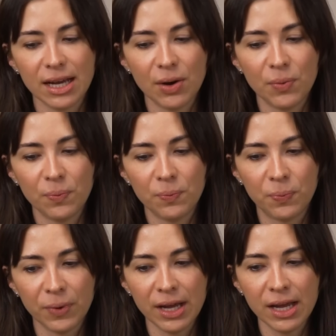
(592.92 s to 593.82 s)
uh,
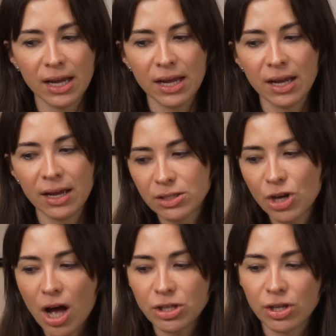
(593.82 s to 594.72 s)
we
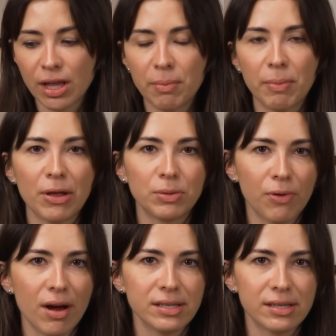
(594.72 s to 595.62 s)
talked to them about the
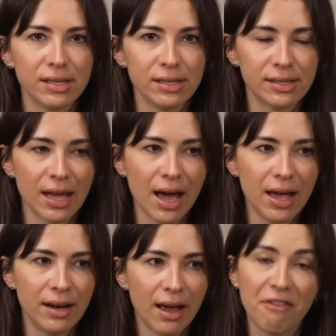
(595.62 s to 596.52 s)
processes
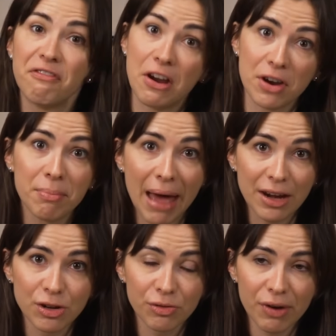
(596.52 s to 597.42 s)
that are very
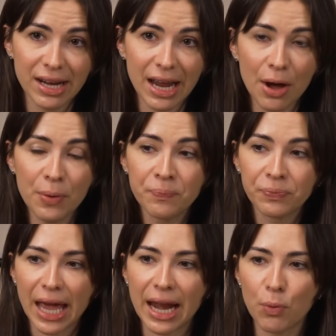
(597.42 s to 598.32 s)
manual right now.
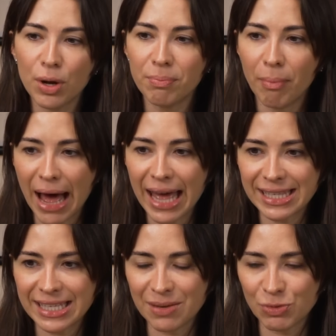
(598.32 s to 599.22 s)
And I want my
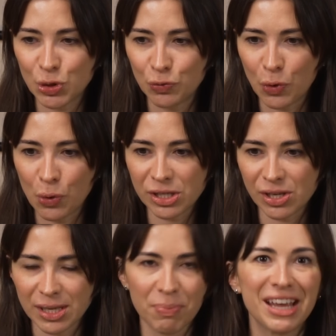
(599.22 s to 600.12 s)
team to focus
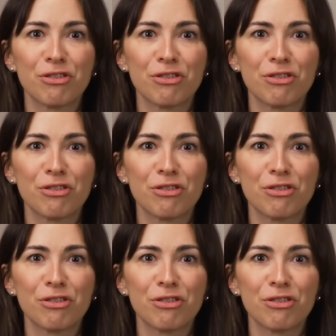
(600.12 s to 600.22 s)
on something